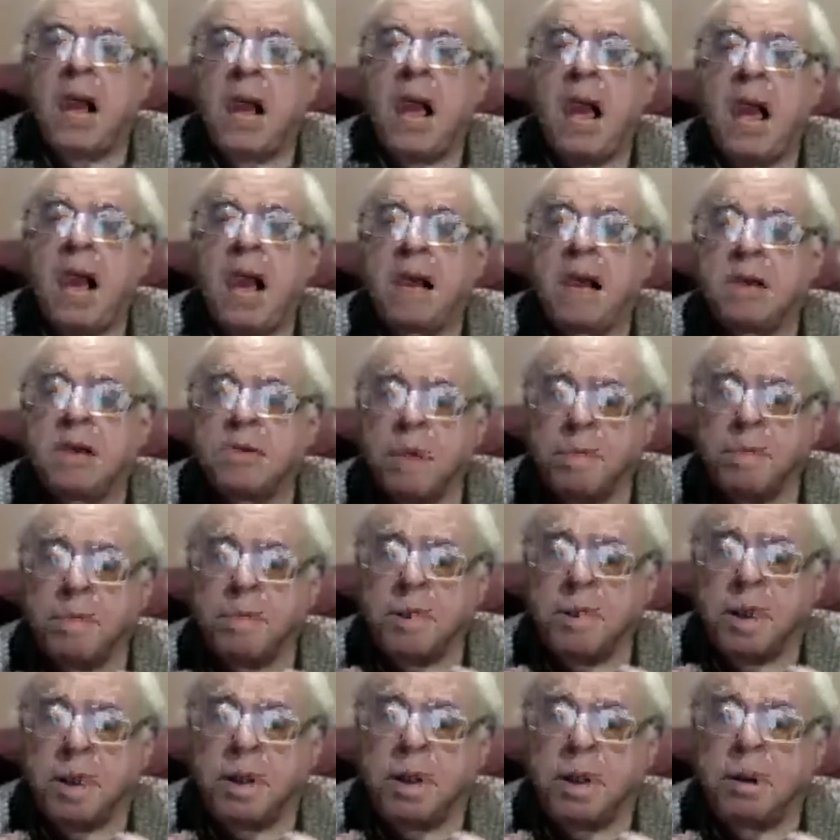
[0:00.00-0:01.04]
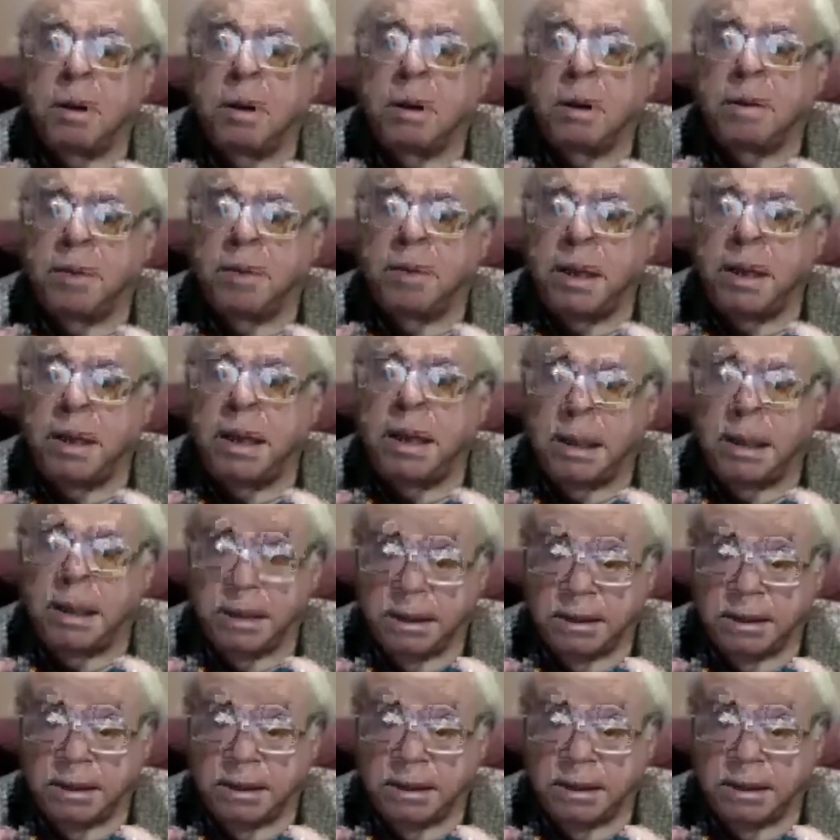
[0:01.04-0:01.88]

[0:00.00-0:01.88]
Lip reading: and as representing all of India.